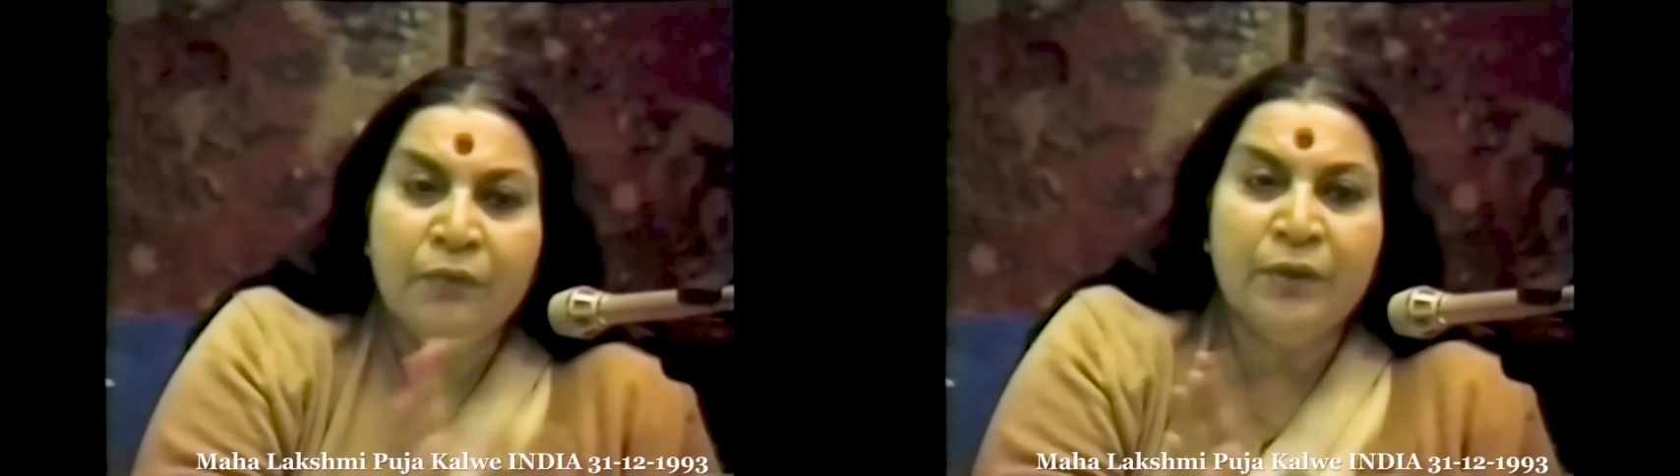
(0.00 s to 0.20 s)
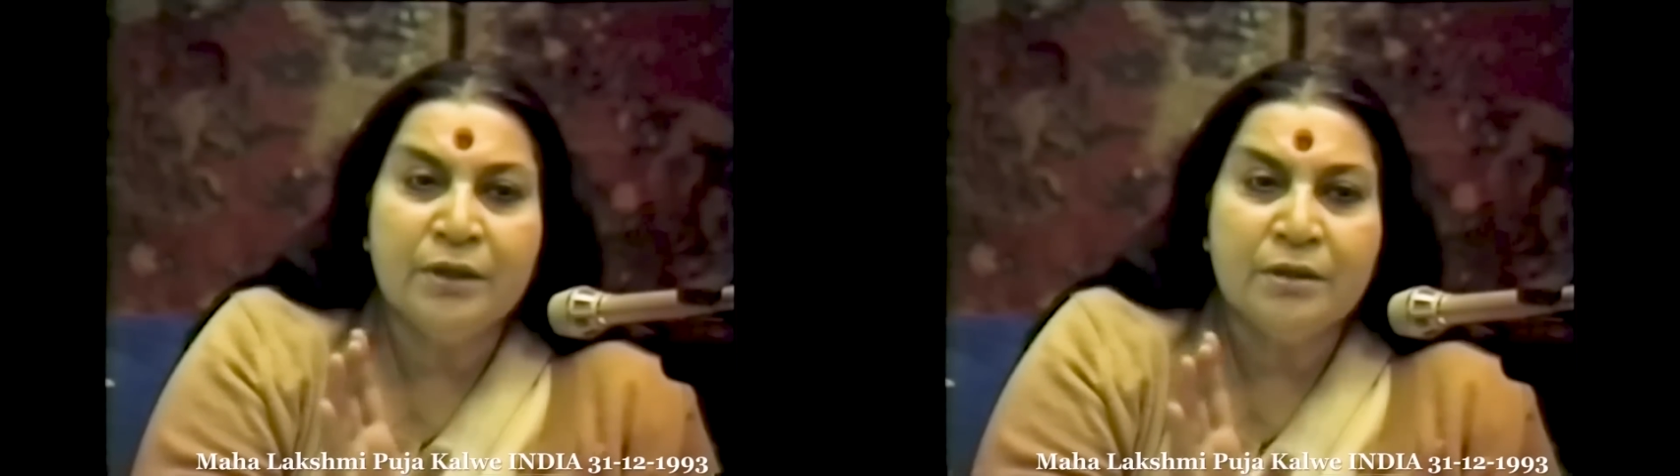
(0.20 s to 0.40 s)

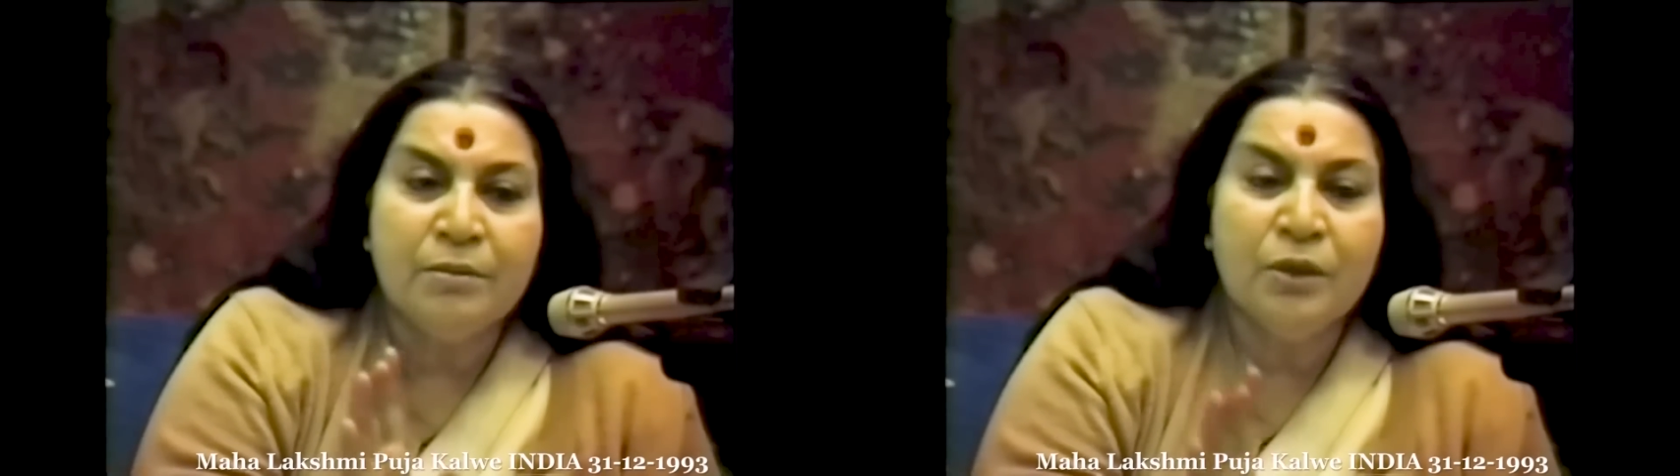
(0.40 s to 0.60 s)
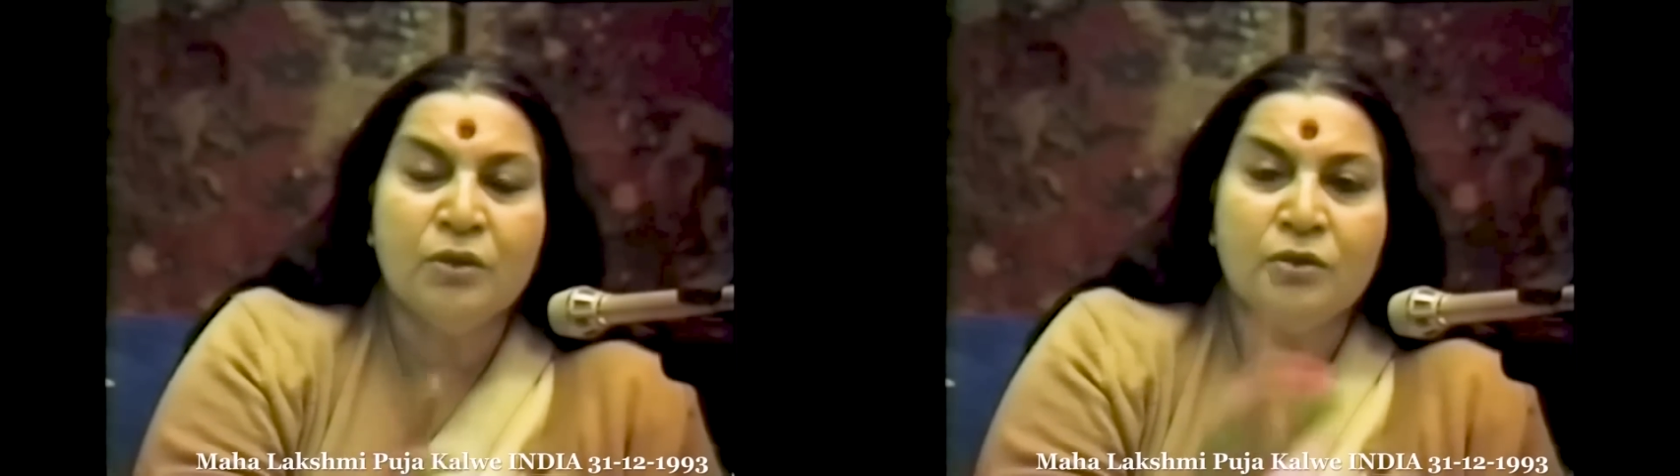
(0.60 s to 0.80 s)
difference.
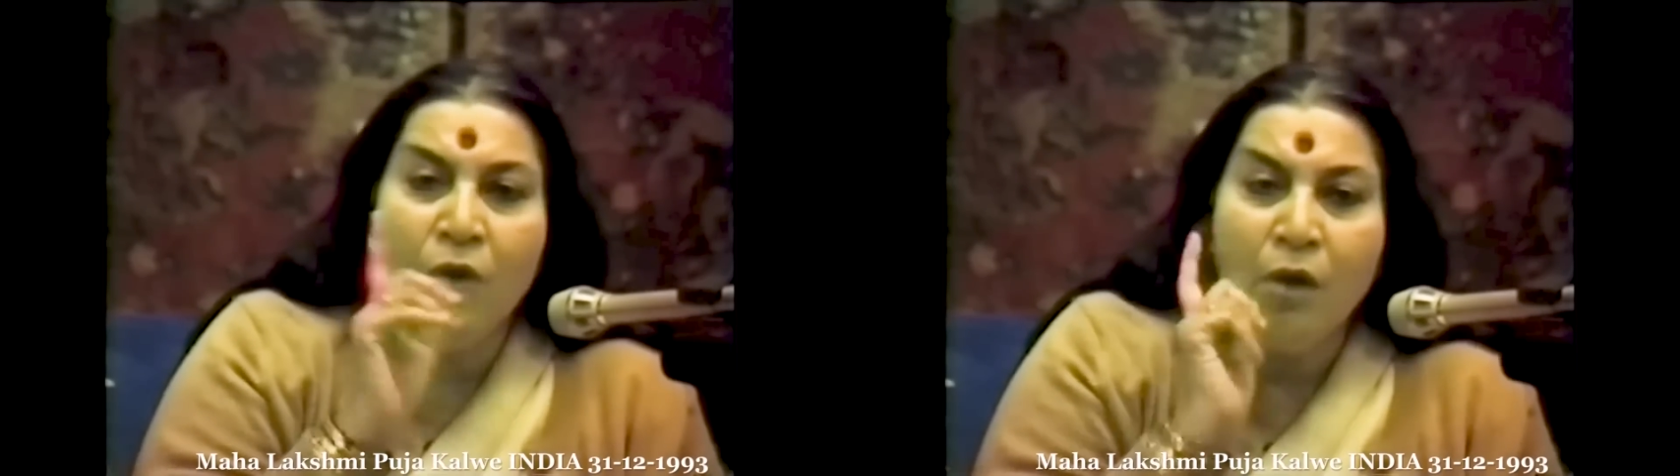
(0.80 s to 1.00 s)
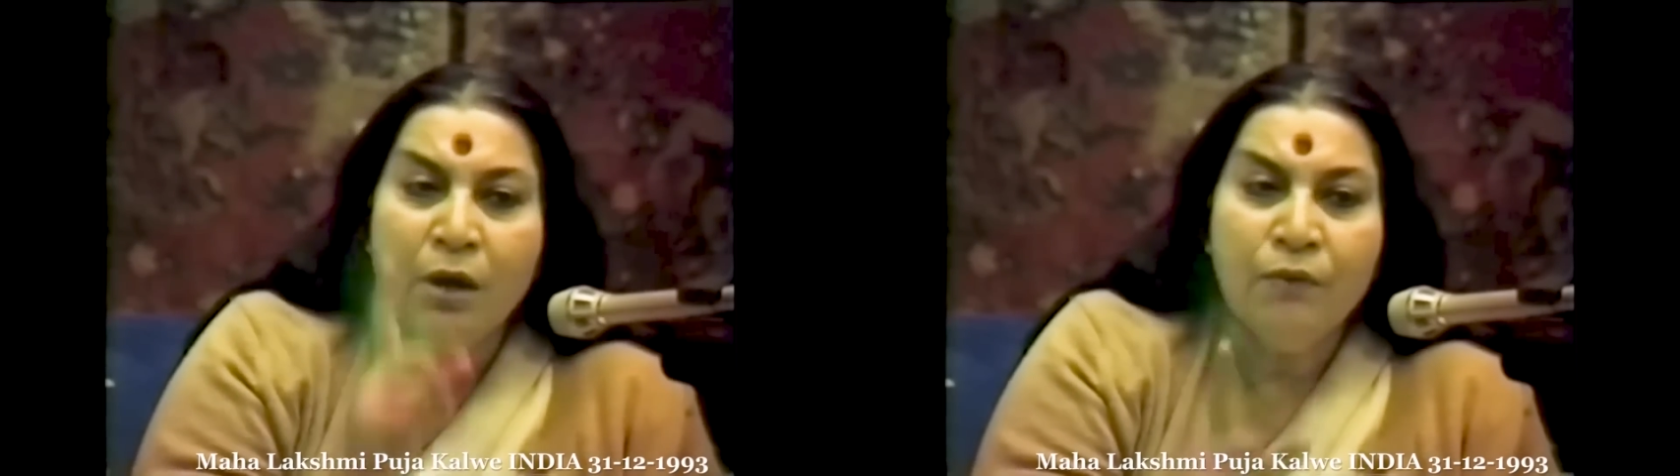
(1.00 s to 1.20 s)
Because
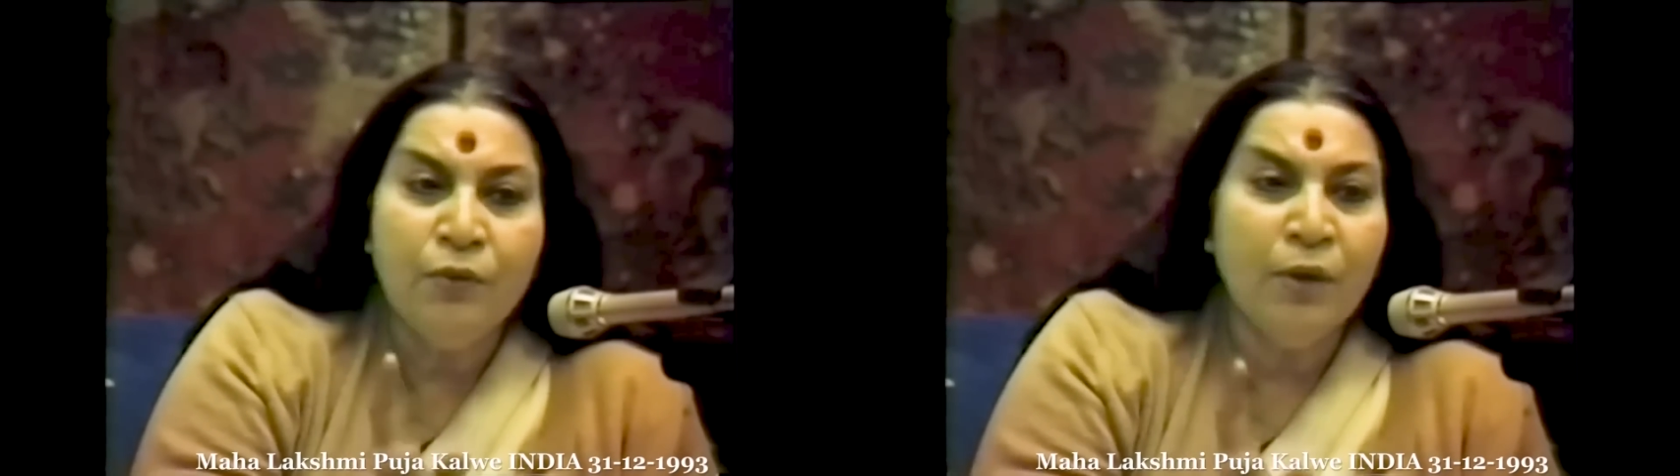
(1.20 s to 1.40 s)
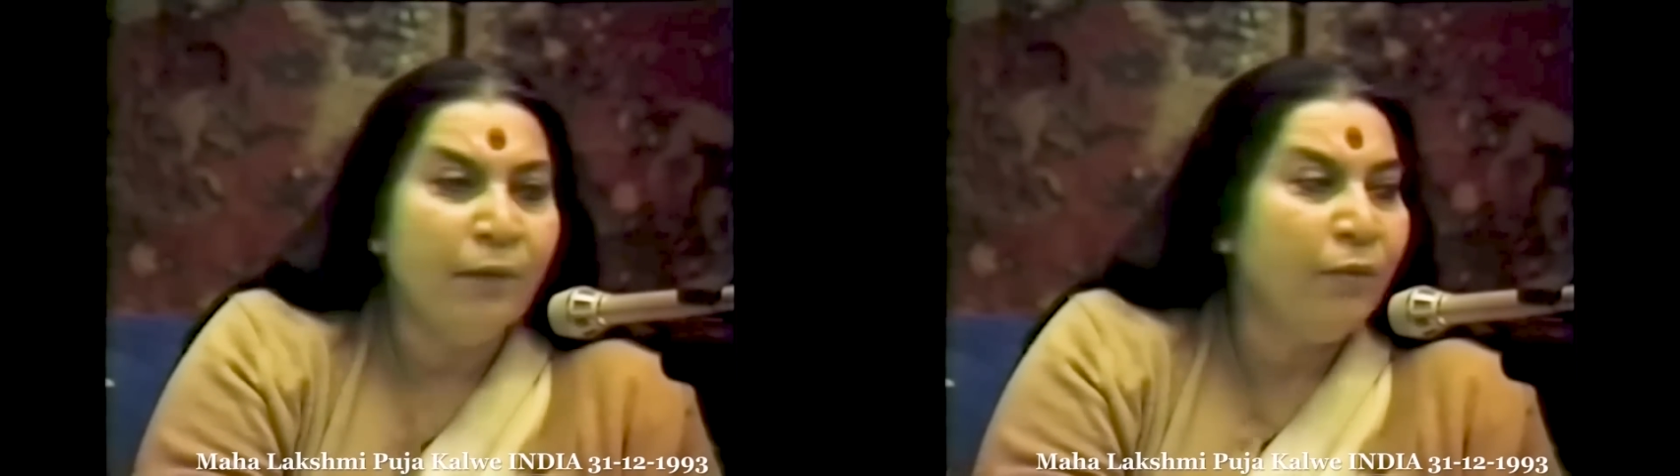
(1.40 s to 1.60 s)
all of
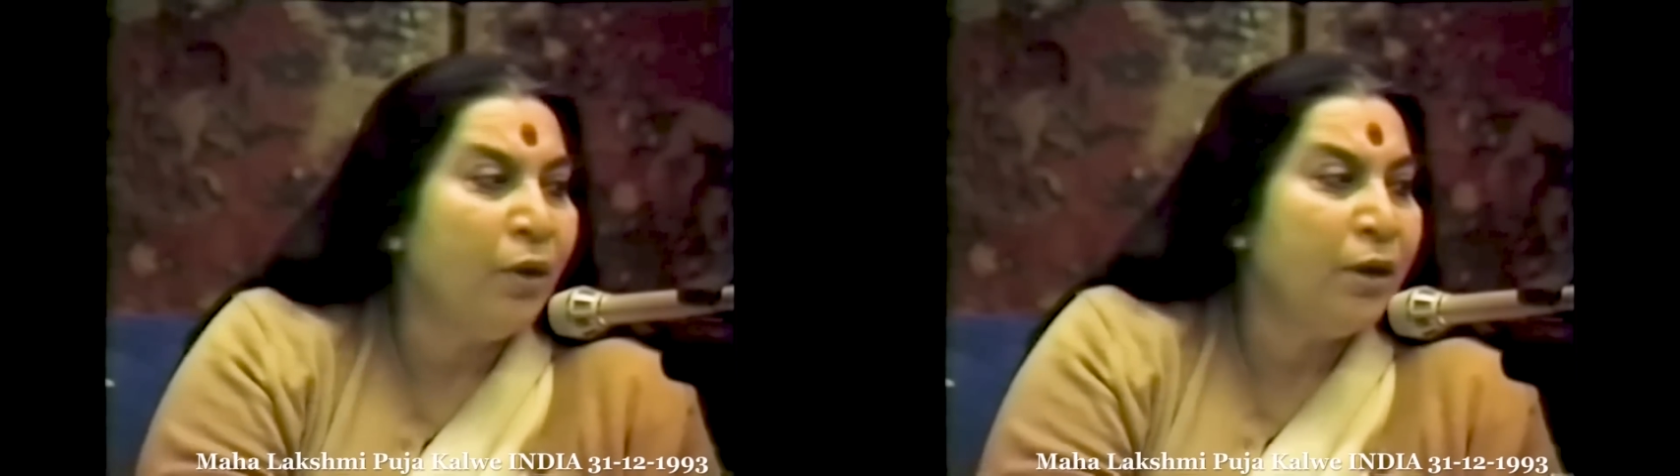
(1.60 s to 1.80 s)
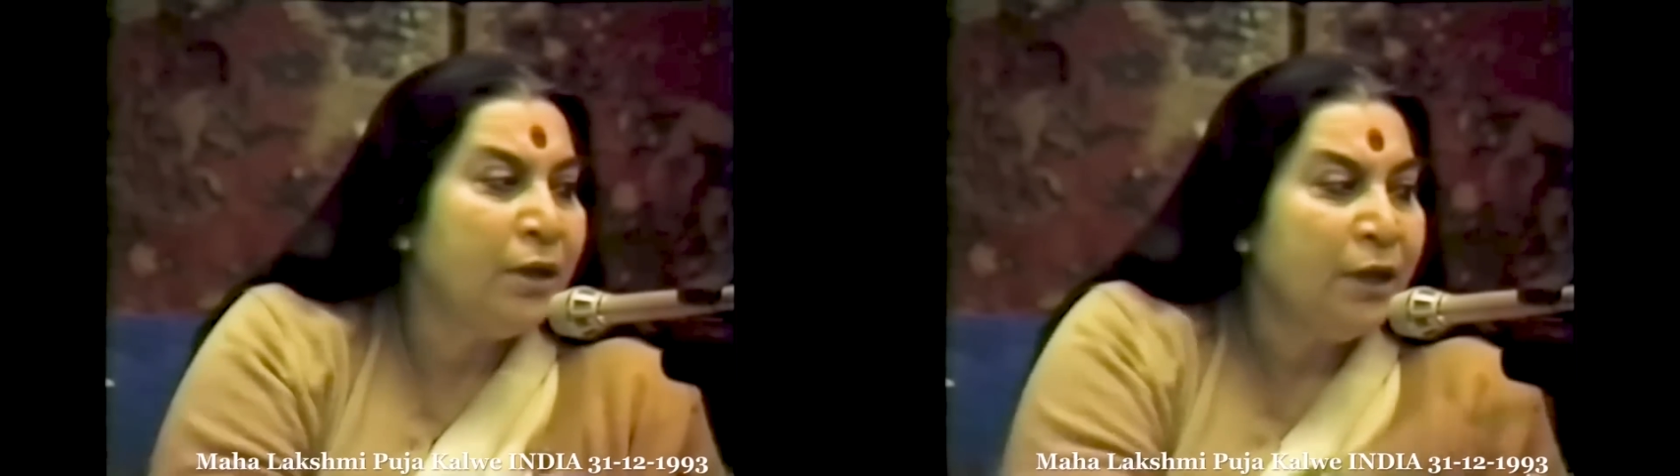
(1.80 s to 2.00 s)
you have
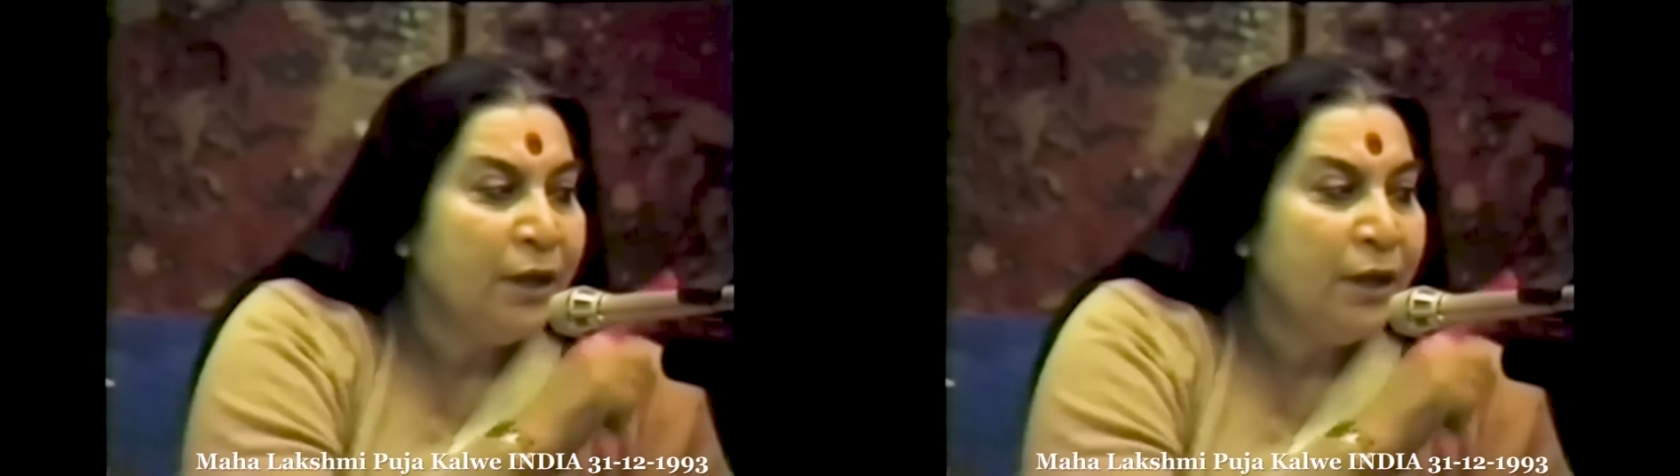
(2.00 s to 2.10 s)
got